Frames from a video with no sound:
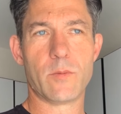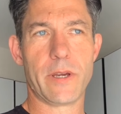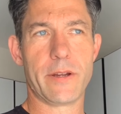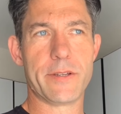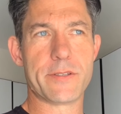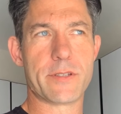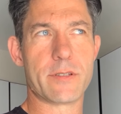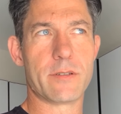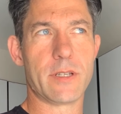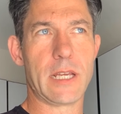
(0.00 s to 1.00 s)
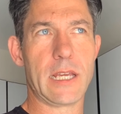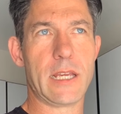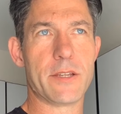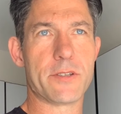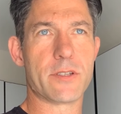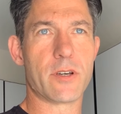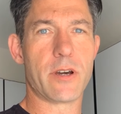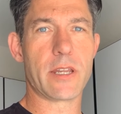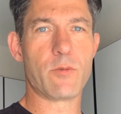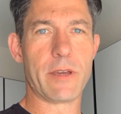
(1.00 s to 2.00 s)
Whereas in a
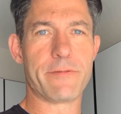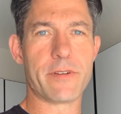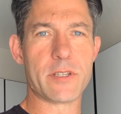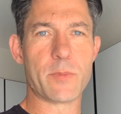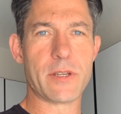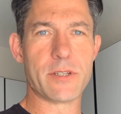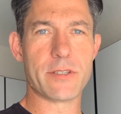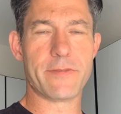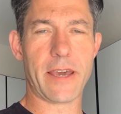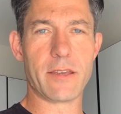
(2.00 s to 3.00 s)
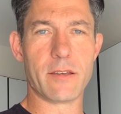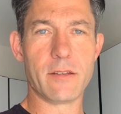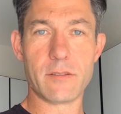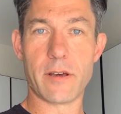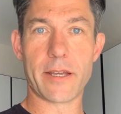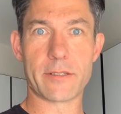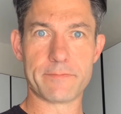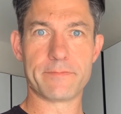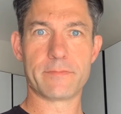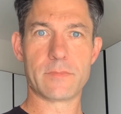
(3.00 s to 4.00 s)
society where free speech is valued, like
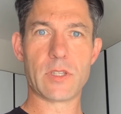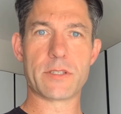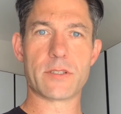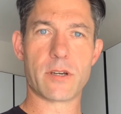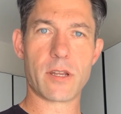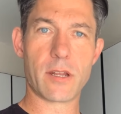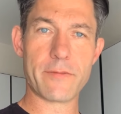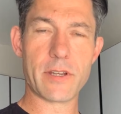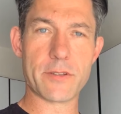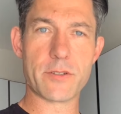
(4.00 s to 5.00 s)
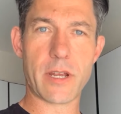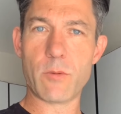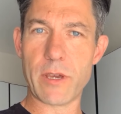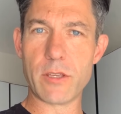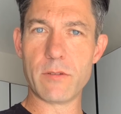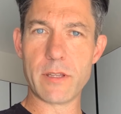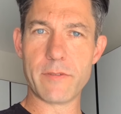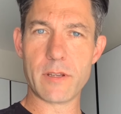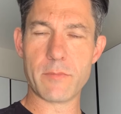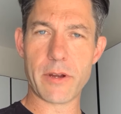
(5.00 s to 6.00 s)
the society I live in Australia, where you
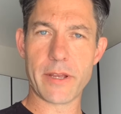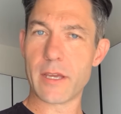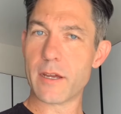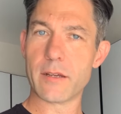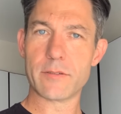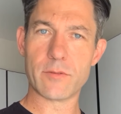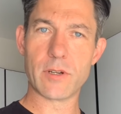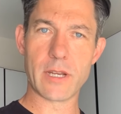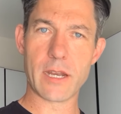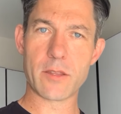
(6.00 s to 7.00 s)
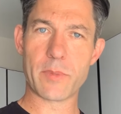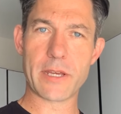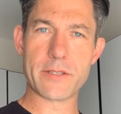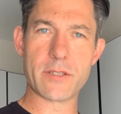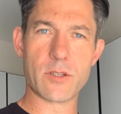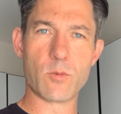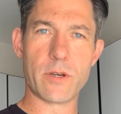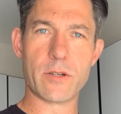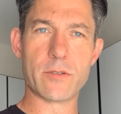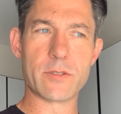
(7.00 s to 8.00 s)
live in America, or in other places in the
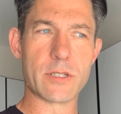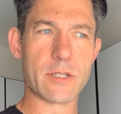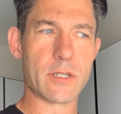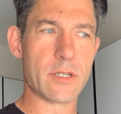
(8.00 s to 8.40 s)
world,